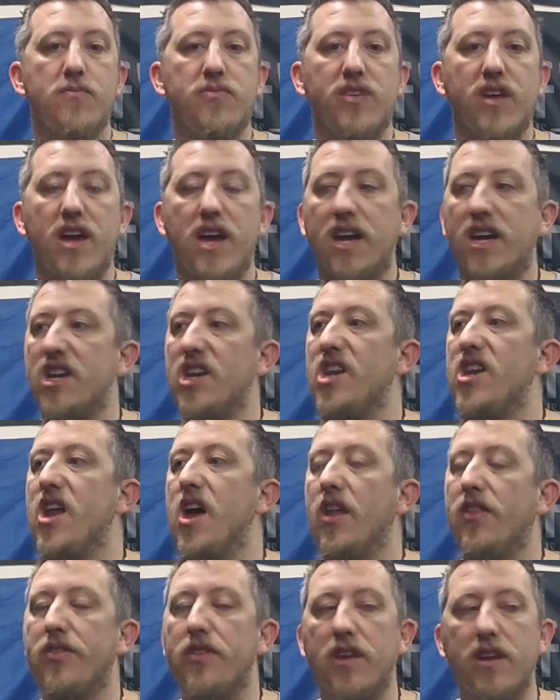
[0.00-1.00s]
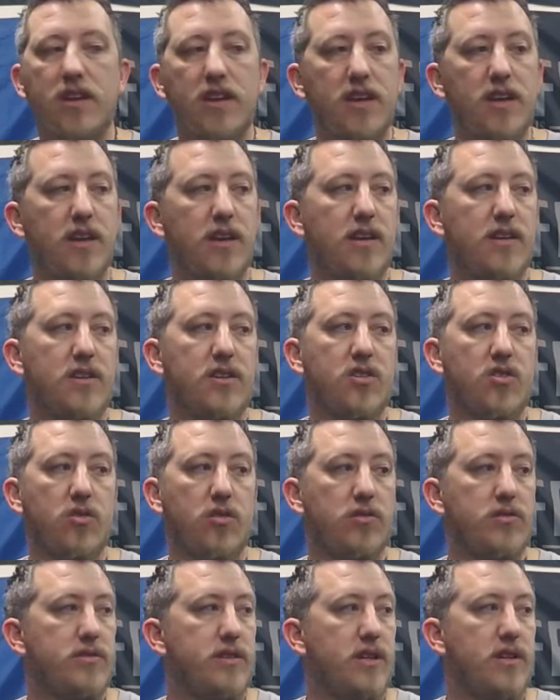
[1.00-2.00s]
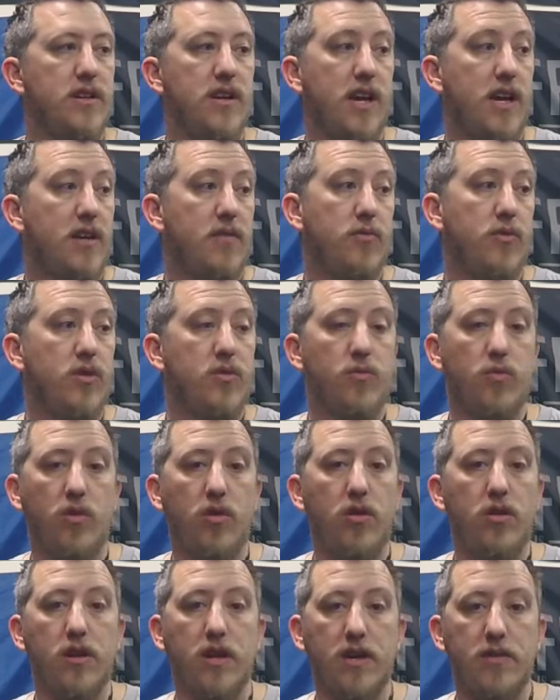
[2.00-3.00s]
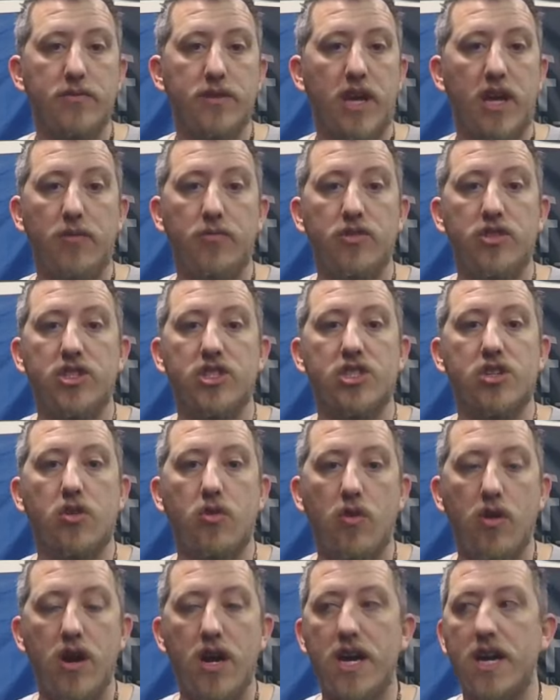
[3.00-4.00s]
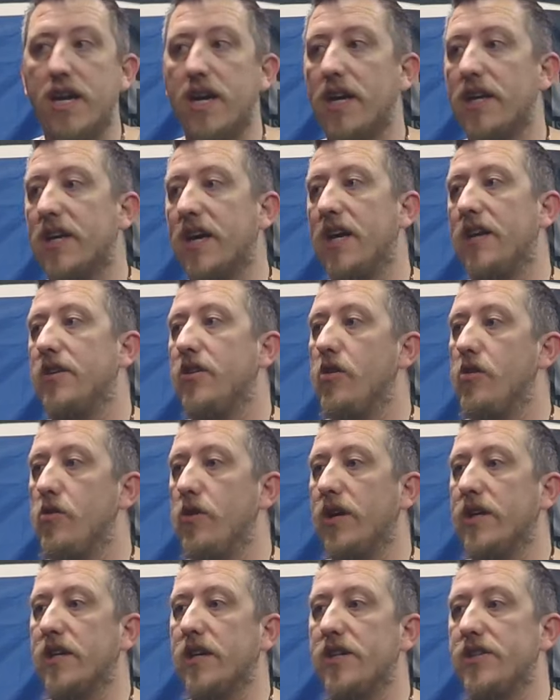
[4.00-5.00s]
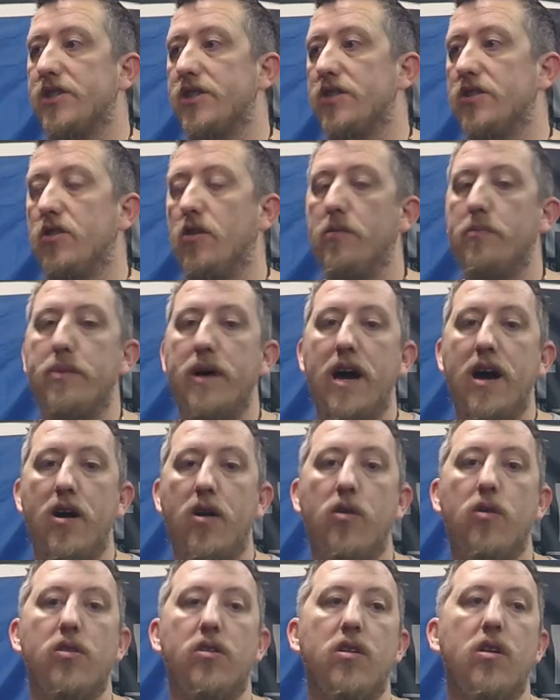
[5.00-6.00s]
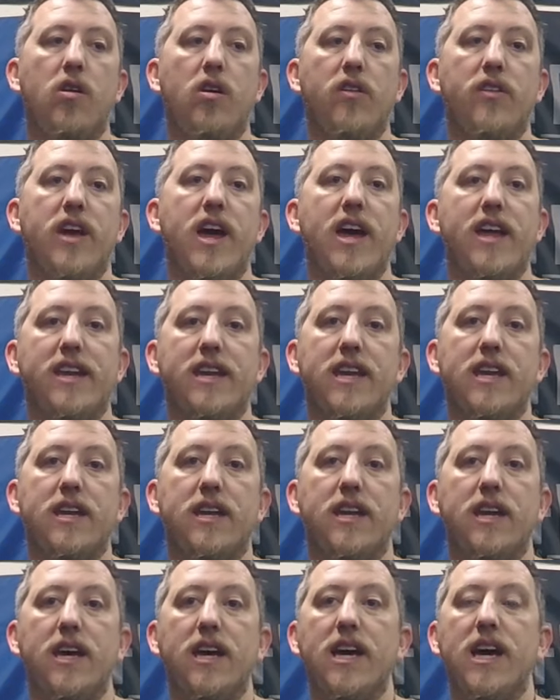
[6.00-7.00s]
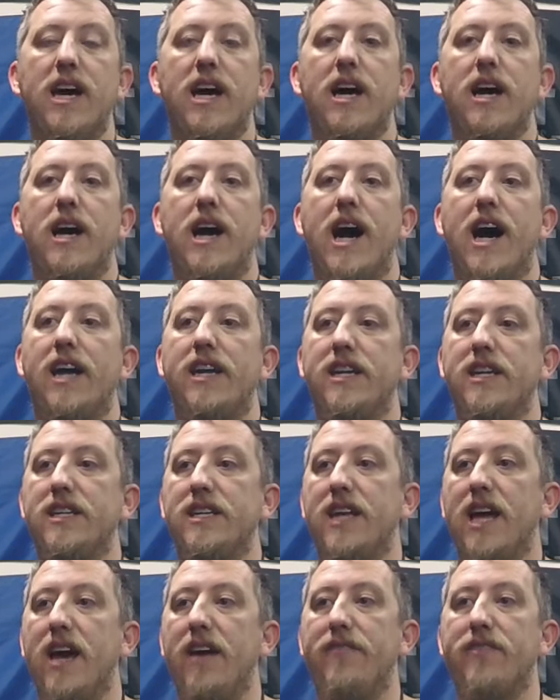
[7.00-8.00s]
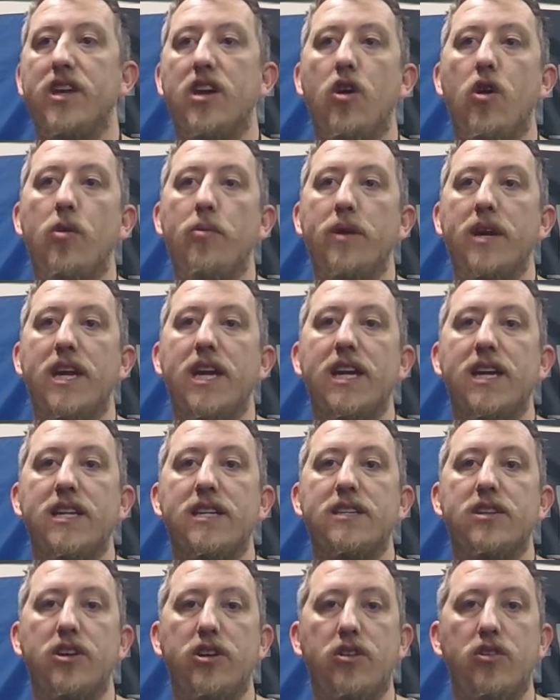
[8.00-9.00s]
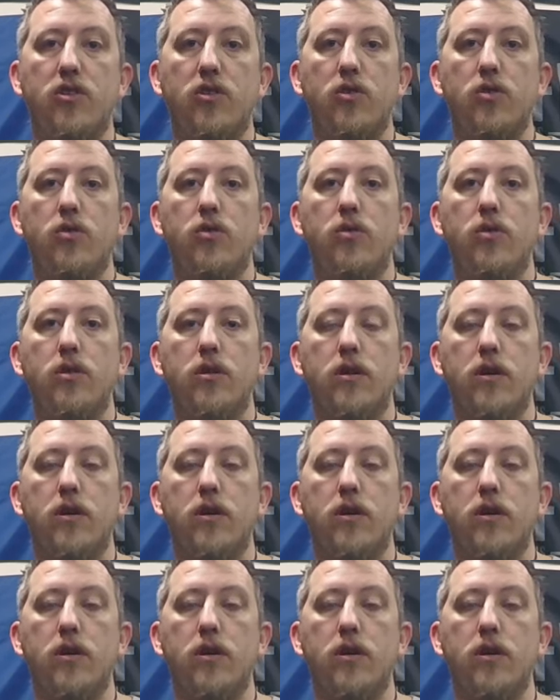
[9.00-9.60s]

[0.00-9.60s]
thing. Nothing, it wouldn't work. It would just crank. I'd get no ignition, no power, and all that. And I didn't have the OBD2